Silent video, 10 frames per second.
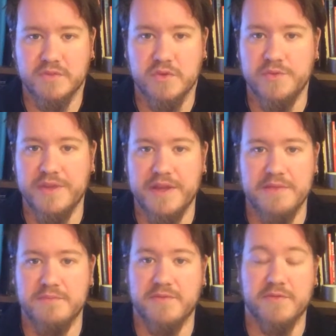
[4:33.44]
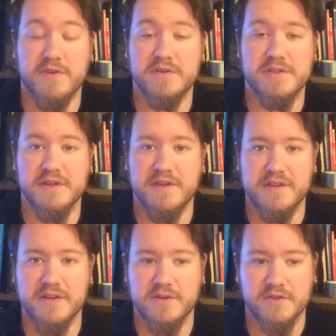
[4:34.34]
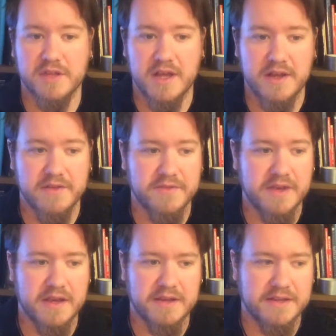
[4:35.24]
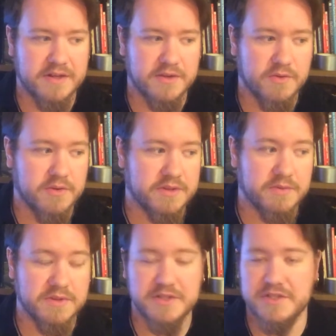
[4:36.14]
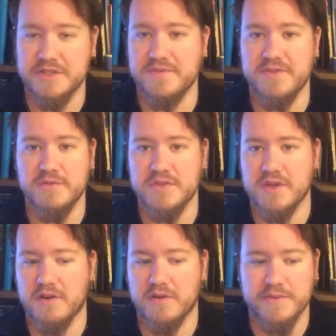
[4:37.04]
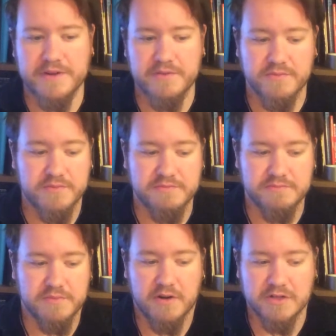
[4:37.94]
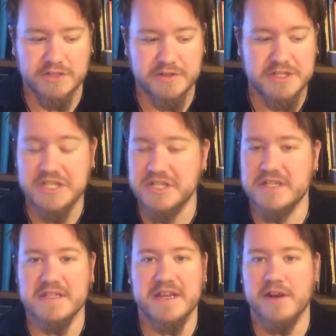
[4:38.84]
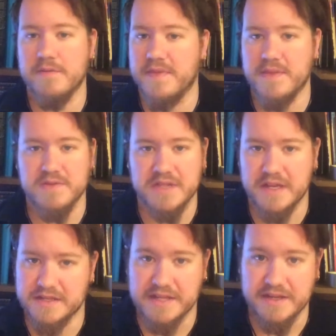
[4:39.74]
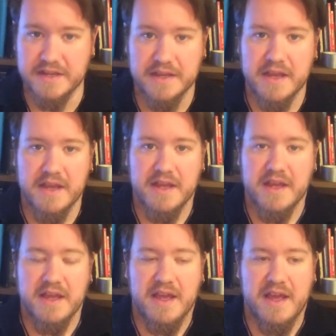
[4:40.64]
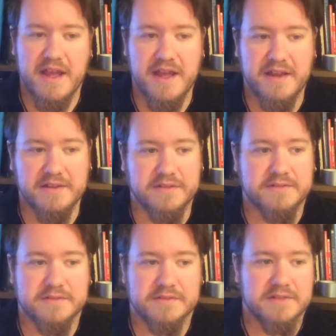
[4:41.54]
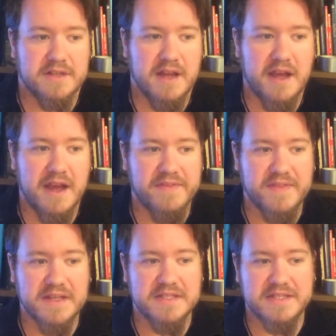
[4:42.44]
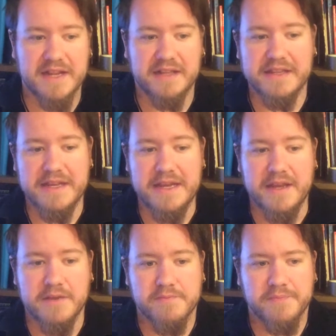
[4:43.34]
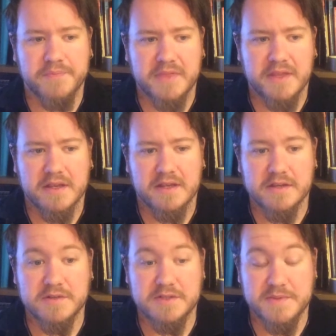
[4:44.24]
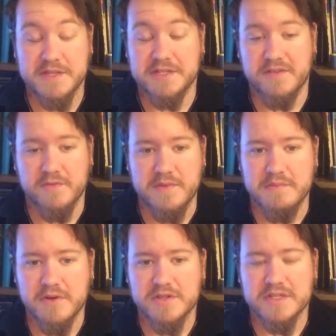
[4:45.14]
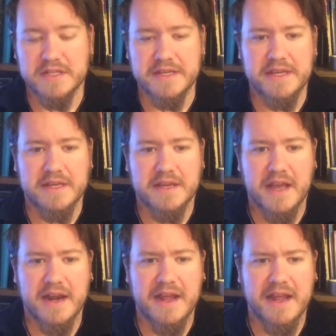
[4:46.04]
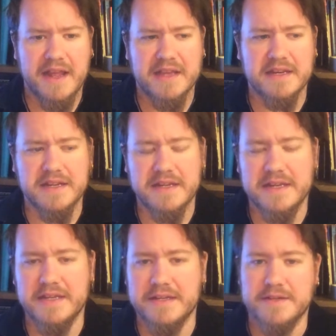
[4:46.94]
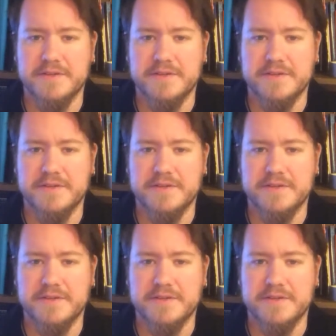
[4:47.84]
who they prefer to love, what their religious views are. Our generation just doesn't care about those things. And I think Stan Lee, especially for me personally, had a hand in